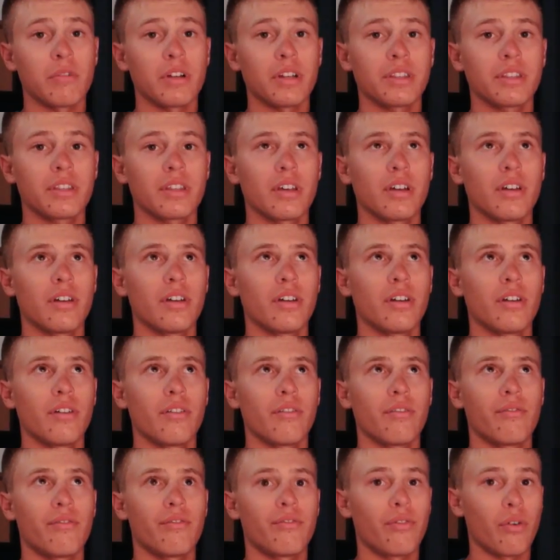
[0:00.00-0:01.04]
with
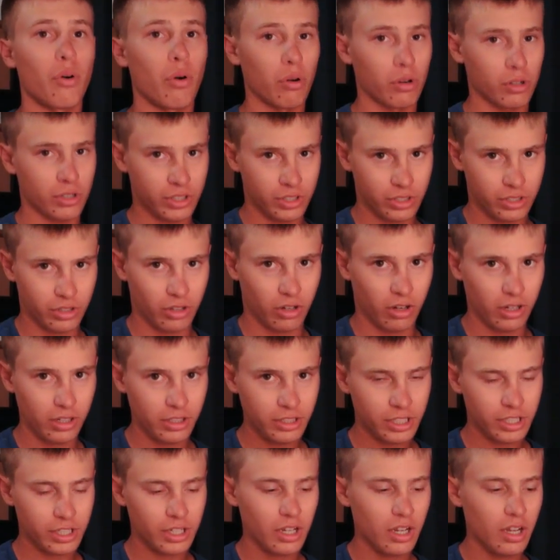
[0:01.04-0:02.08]
Force
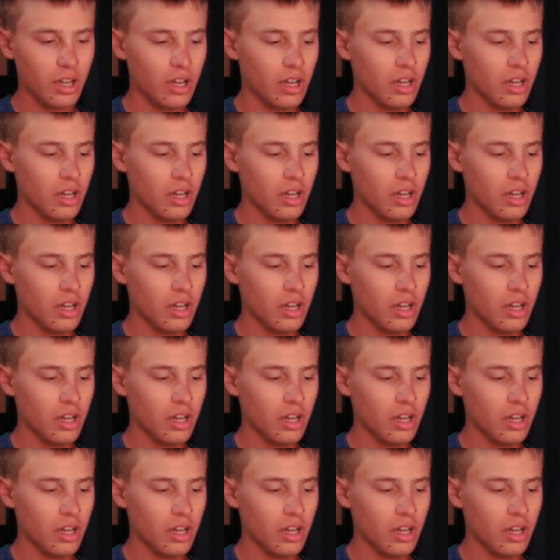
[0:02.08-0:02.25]
Touch.